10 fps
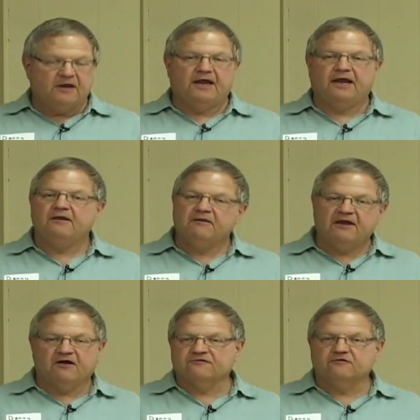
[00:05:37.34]
And
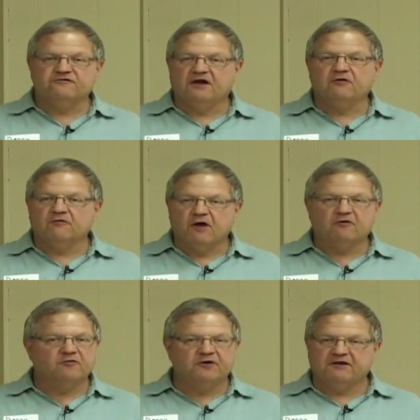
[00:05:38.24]
they also sell the
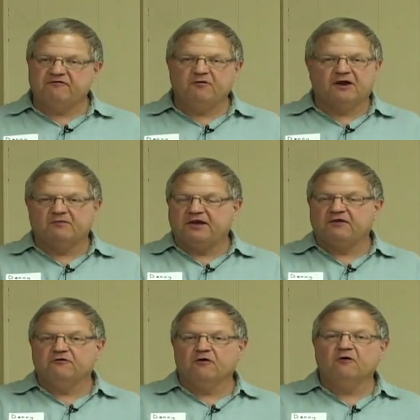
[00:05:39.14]
router bit if you want to
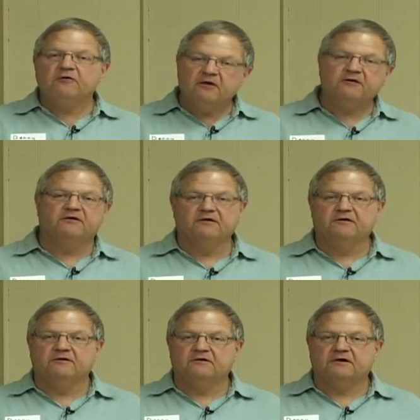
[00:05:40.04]
make your own,
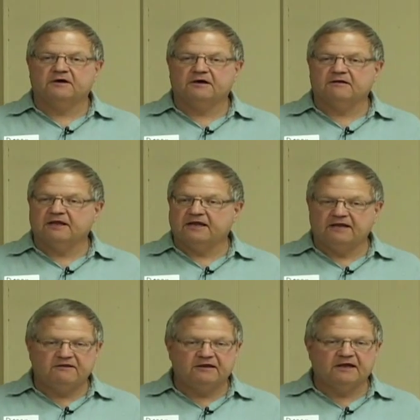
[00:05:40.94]
like
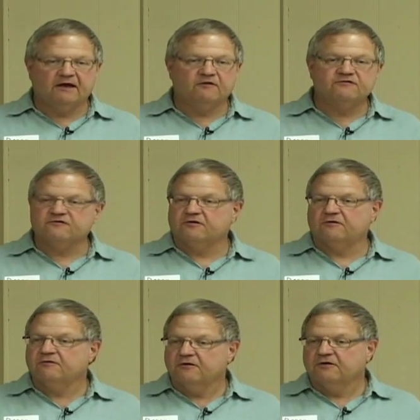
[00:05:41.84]
anything else. So
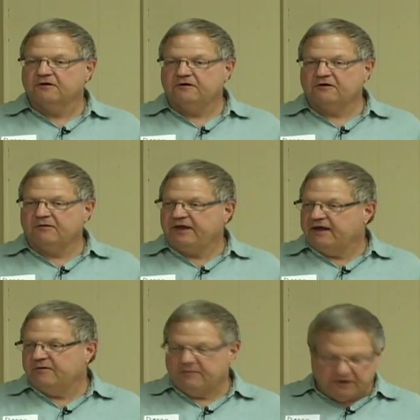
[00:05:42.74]
you can
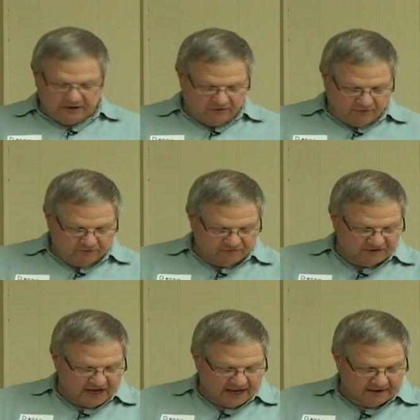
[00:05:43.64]
make them up out of your own
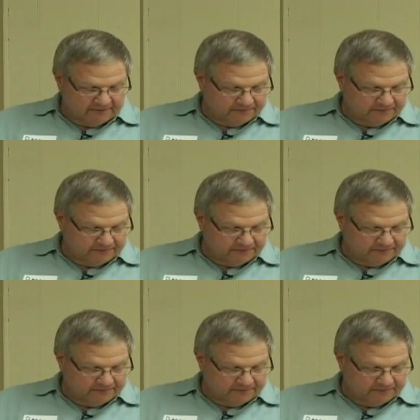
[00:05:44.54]
stock.